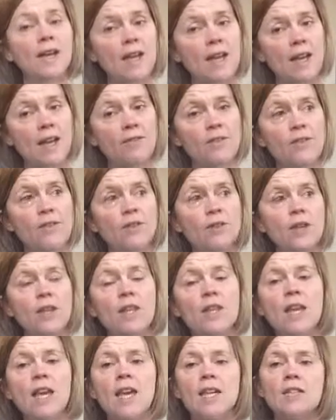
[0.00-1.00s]
have a look at
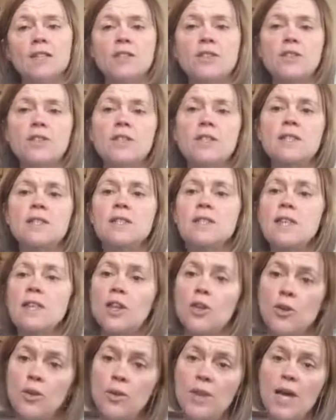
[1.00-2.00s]
the case studies and see
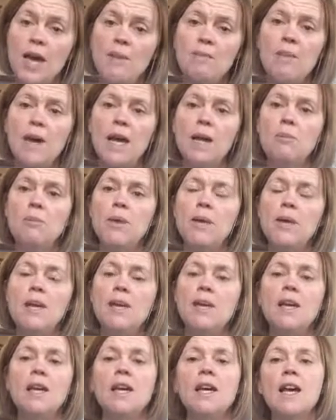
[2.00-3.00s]
who that might
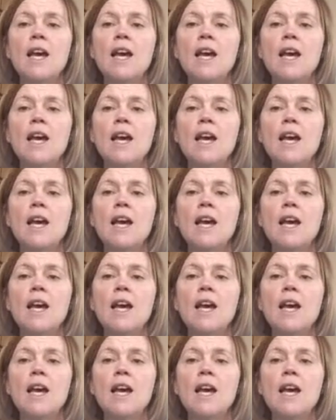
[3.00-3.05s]
be,